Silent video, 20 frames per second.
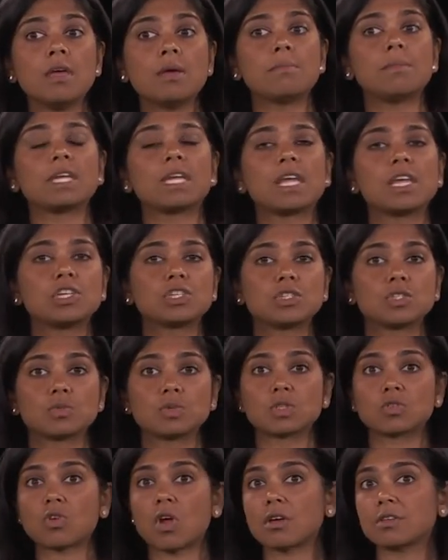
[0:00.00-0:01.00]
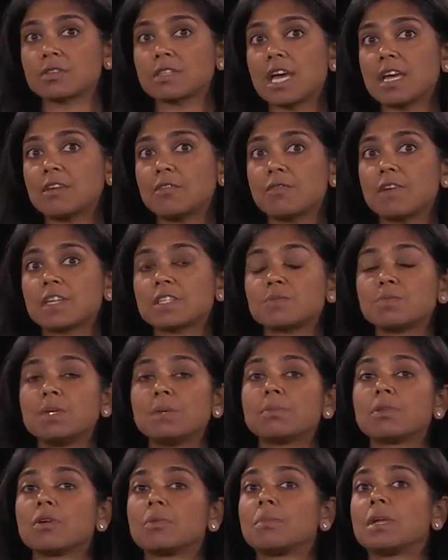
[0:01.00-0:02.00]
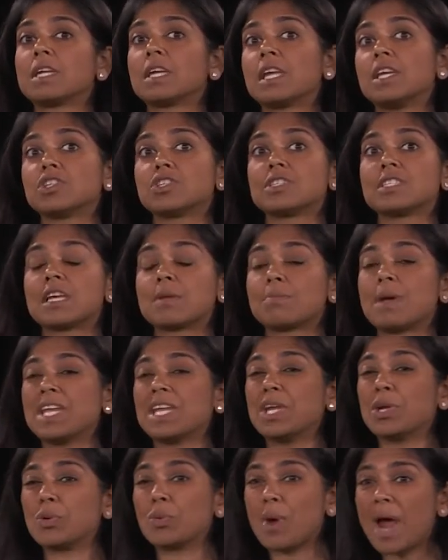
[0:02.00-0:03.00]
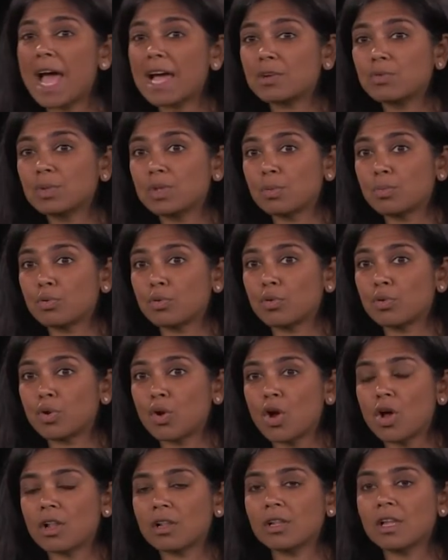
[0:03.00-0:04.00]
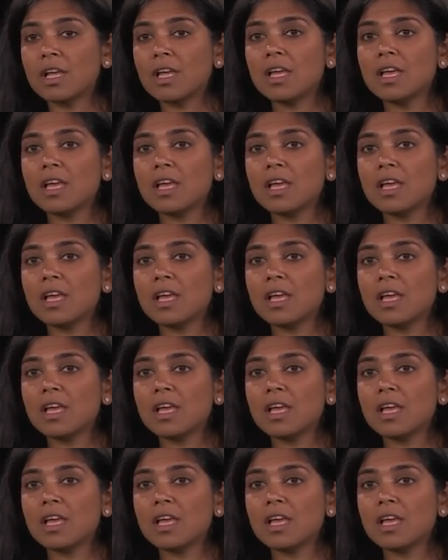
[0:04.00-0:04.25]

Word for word: medications with strong side effects, people on medications that might interact with the protocol.